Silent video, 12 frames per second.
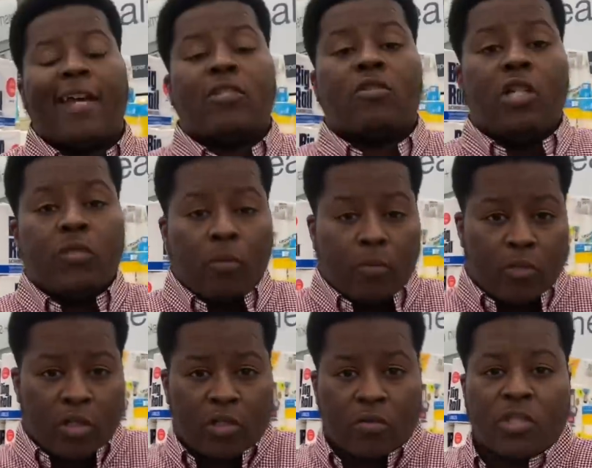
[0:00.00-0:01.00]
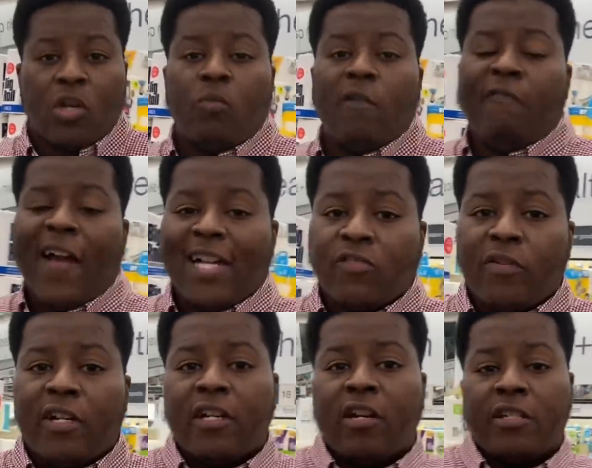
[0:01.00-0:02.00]
so here's what we are going to do. So when factoring
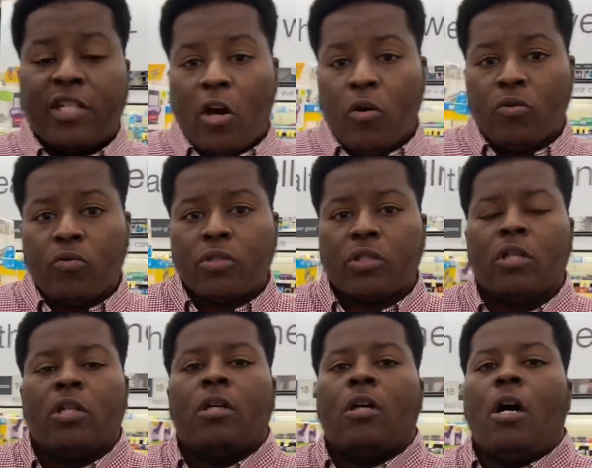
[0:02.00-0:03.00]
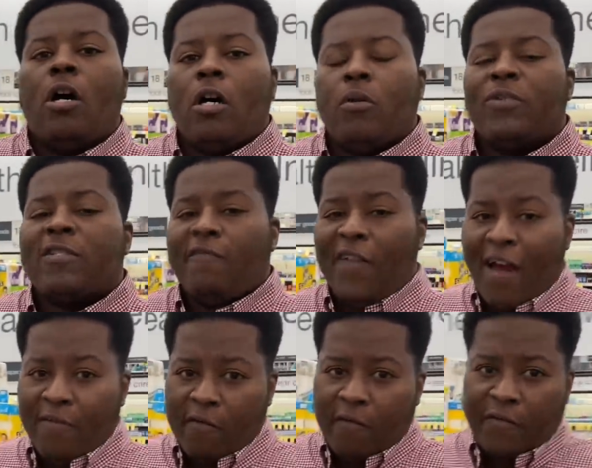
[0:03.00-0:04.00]
in your totals, uh, with the five
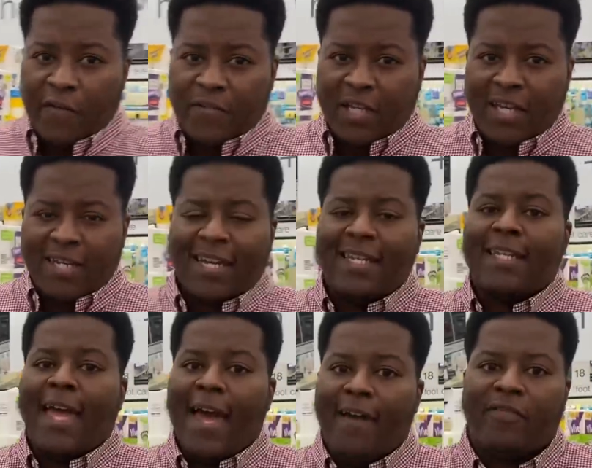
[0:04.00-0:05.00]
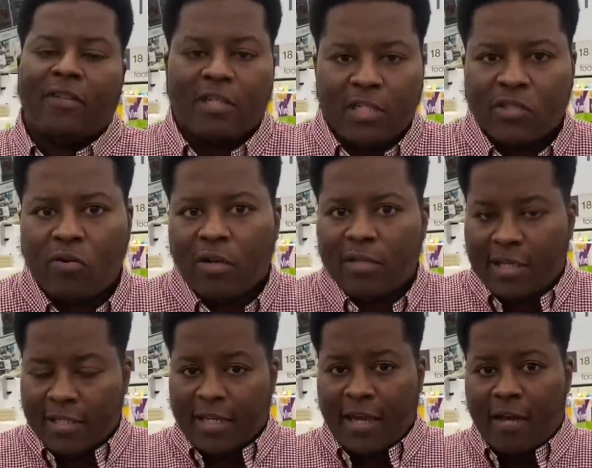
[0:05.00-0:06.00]
off of 15 it's after the store
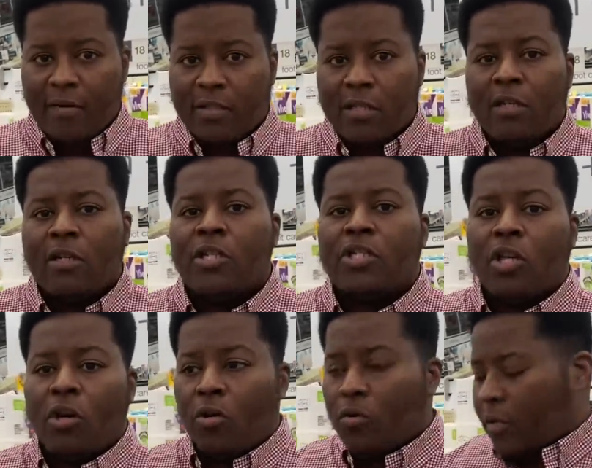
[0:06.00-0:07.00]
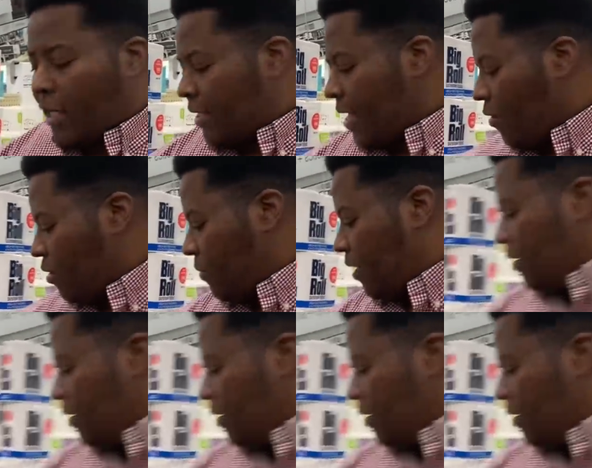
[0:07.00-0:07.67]
discounts so it's not going to be